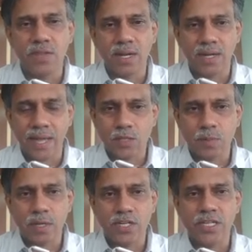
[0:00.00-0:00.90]
that
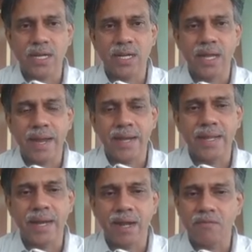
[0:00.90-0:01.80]
exponential
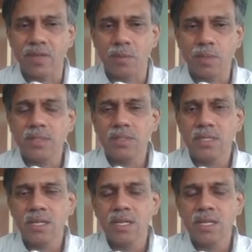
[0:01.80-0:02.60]
IID random variables,